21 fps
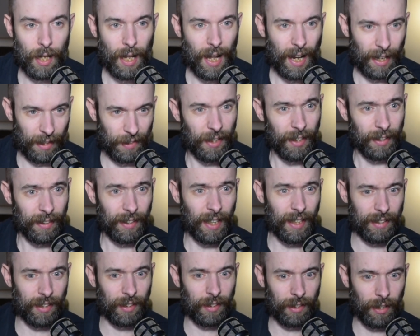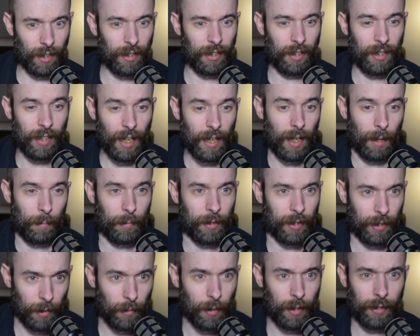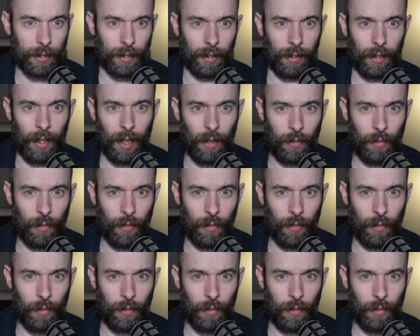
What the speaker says: I think that's a good setup. Seriously,